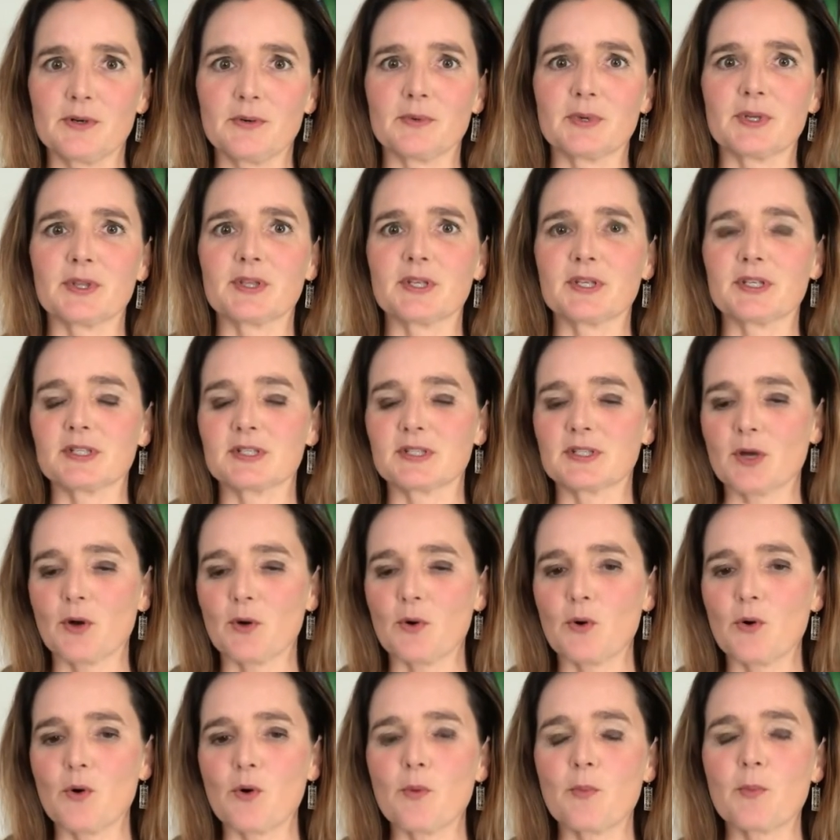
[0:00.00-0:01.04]
with this
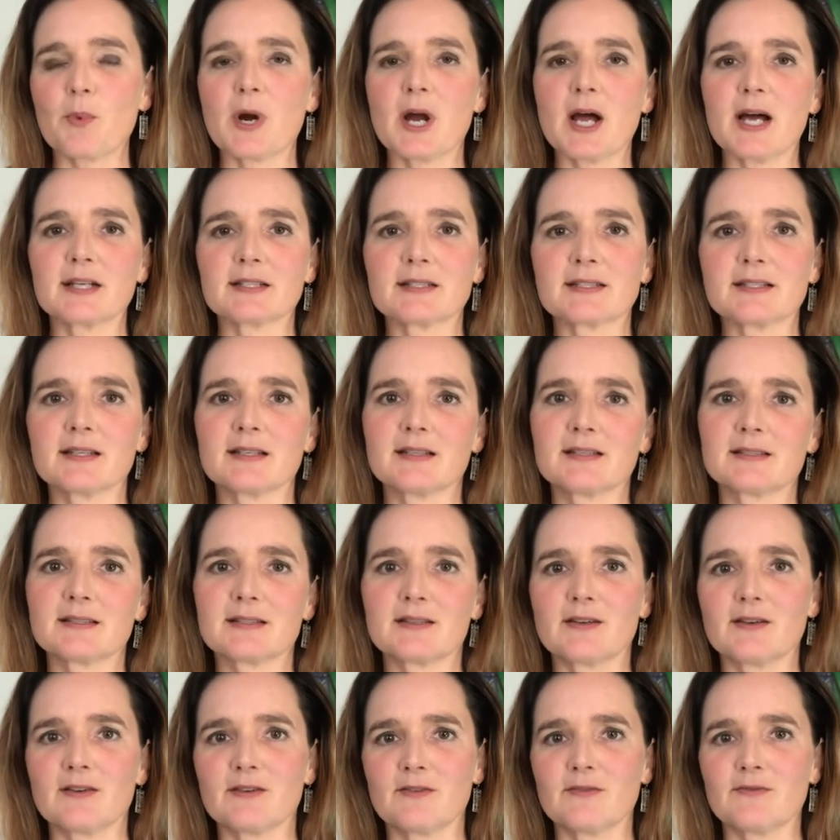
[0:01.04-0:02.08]
whole process
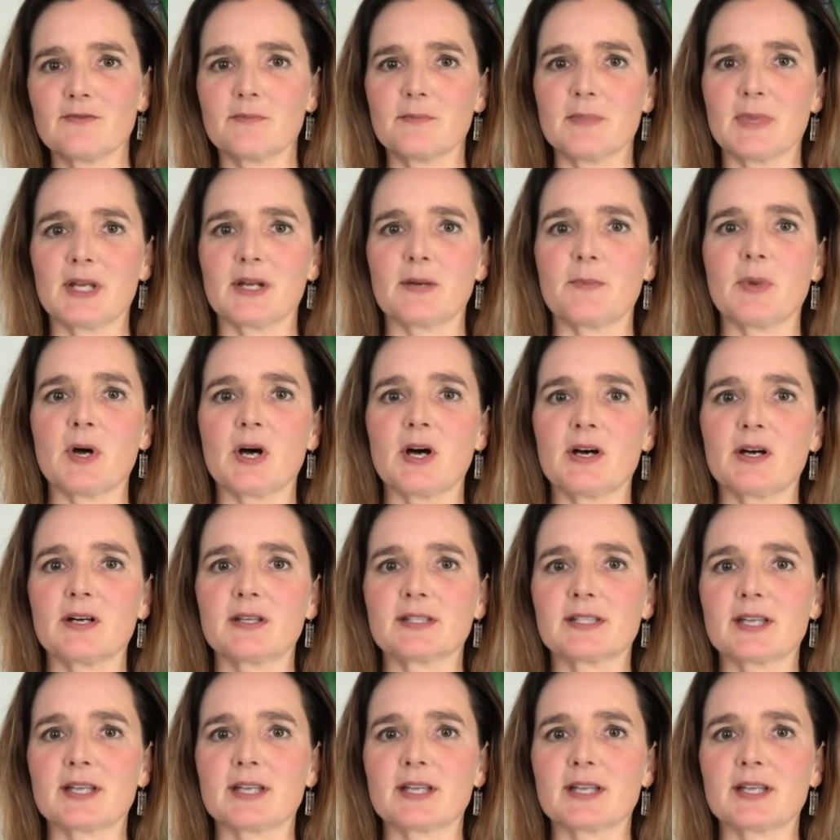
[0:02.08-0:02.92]
of menopause,